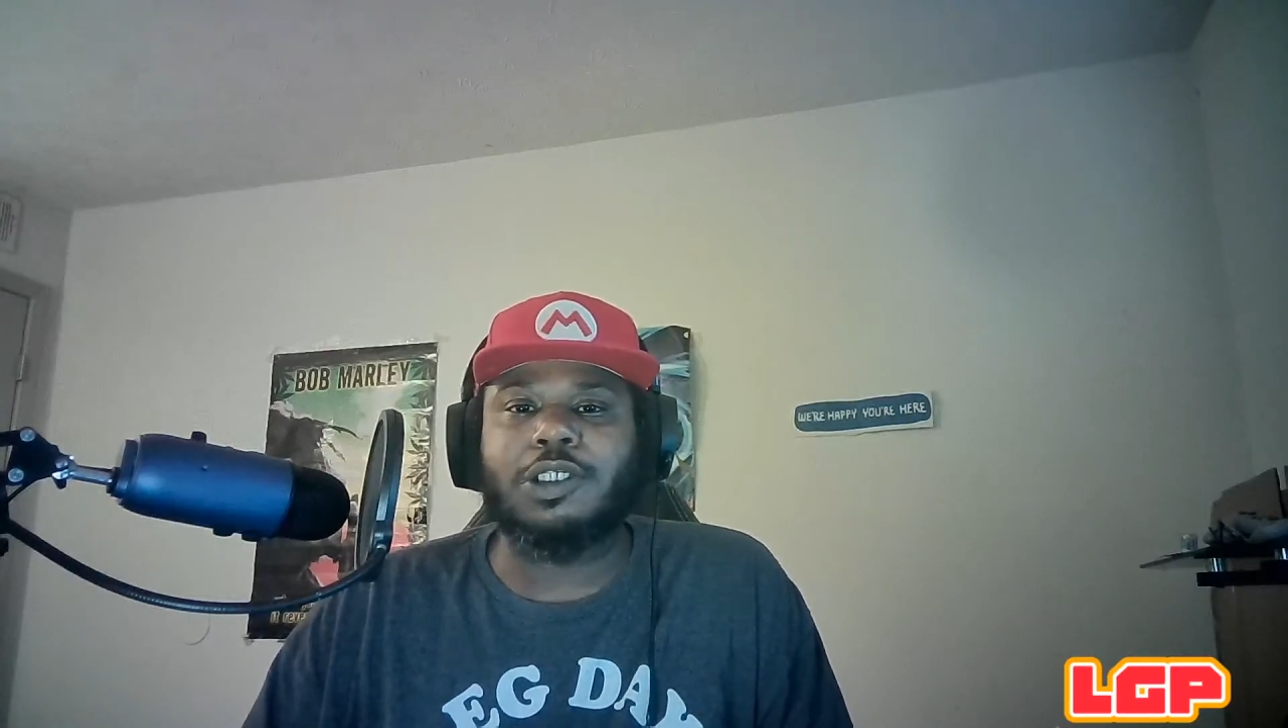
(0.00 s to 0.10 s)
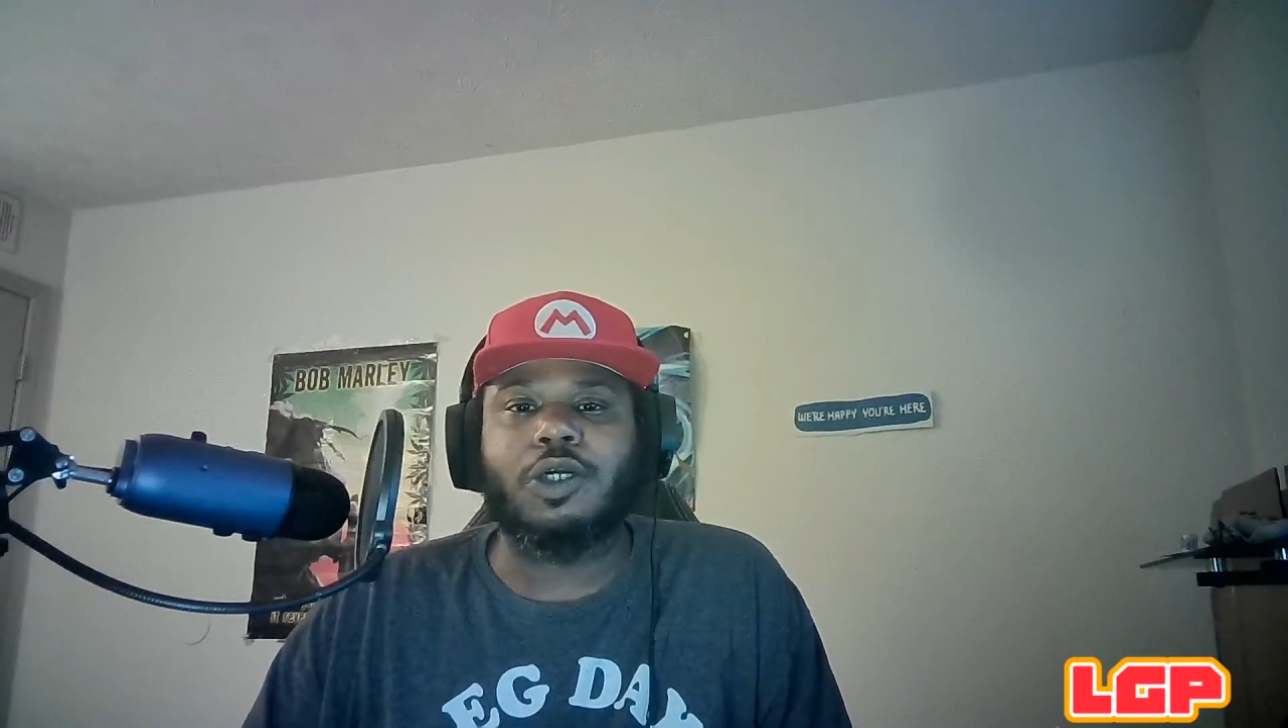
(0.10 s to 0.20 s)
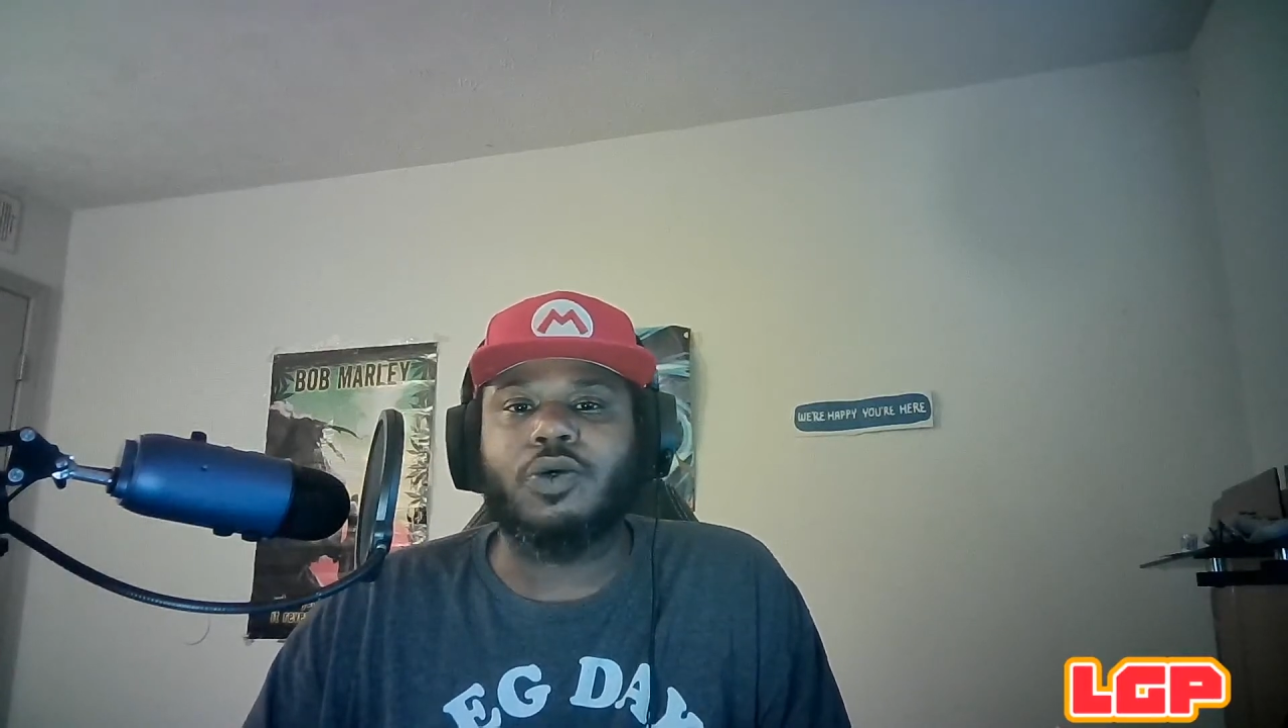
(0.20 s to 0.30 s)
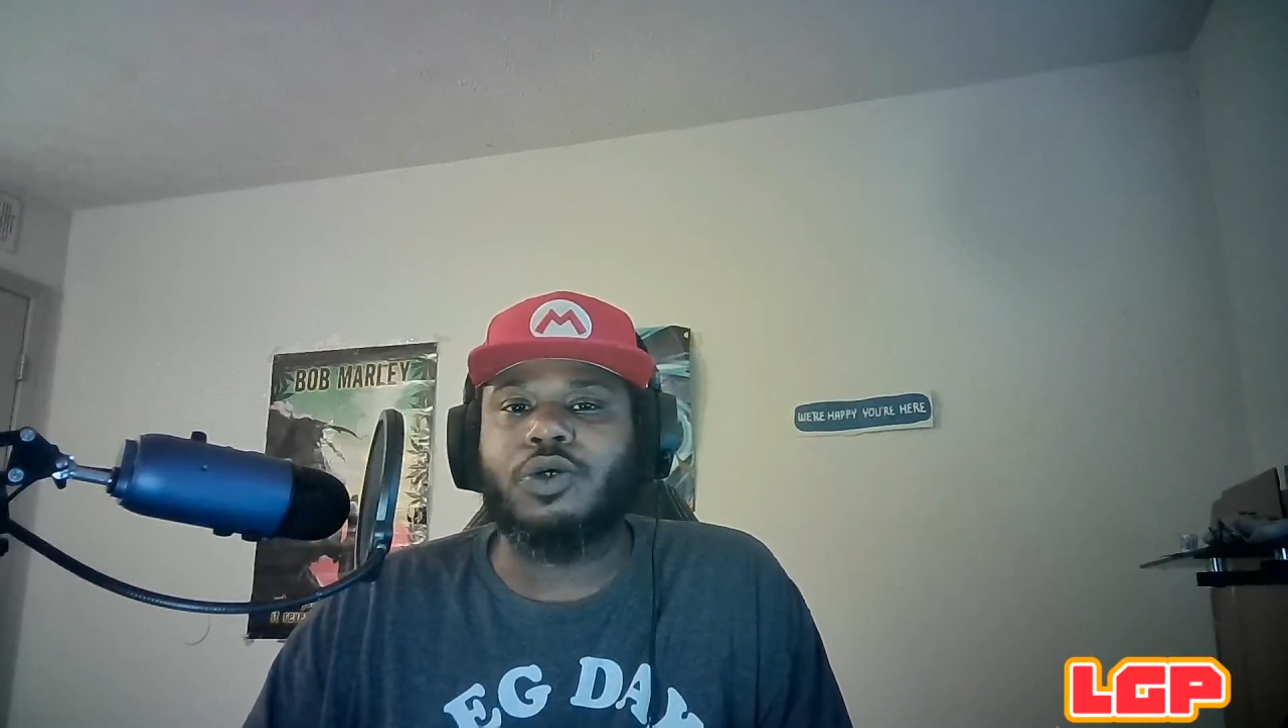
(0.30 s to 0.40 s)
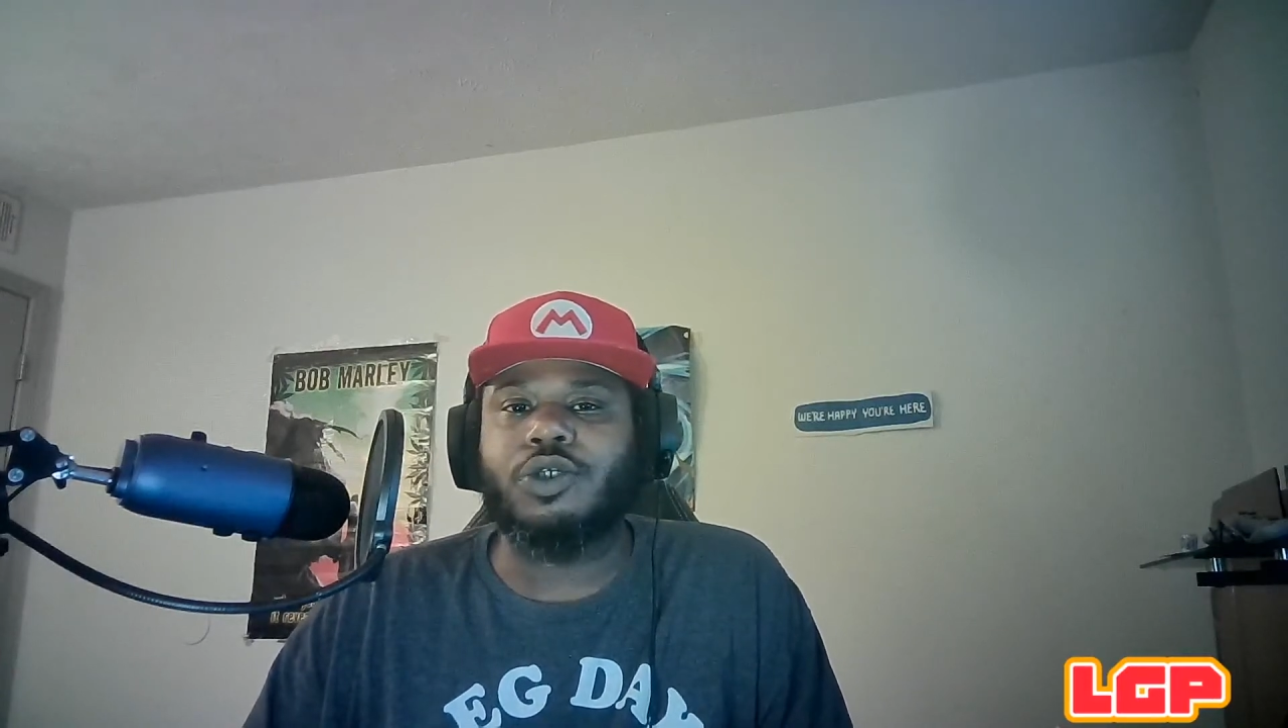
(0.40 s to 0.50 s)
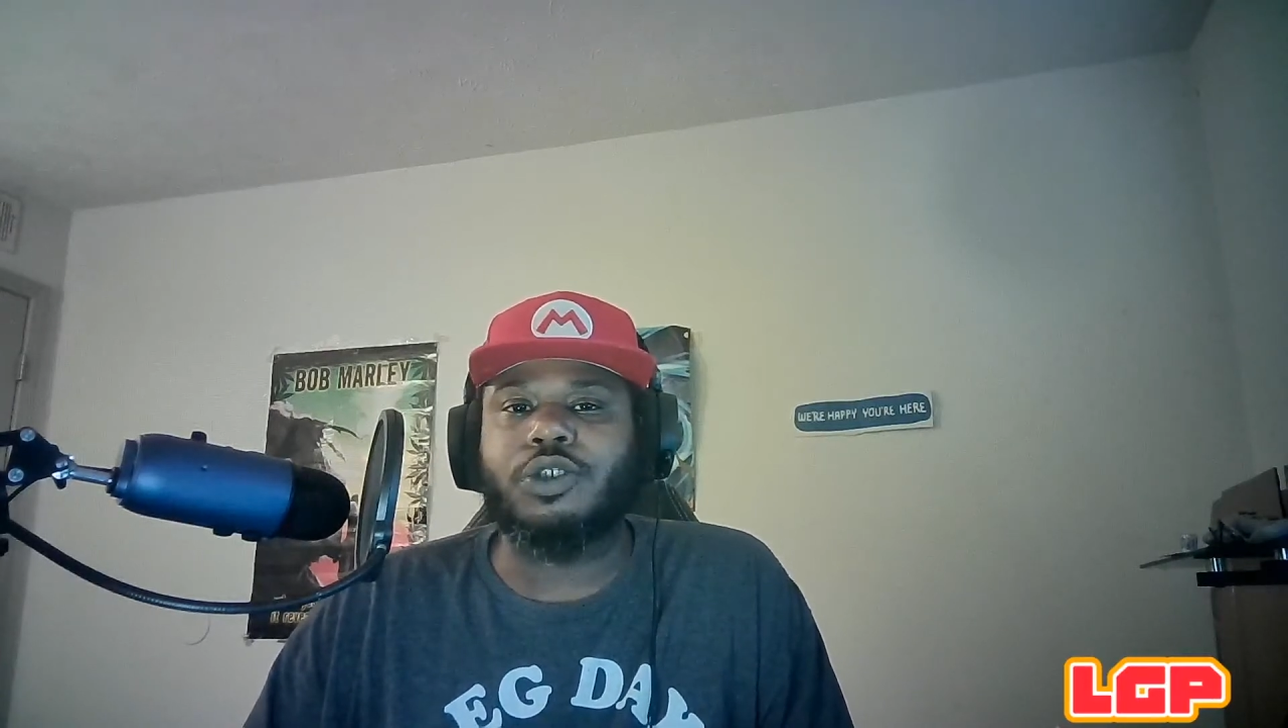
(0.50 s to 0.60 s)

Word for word: i go into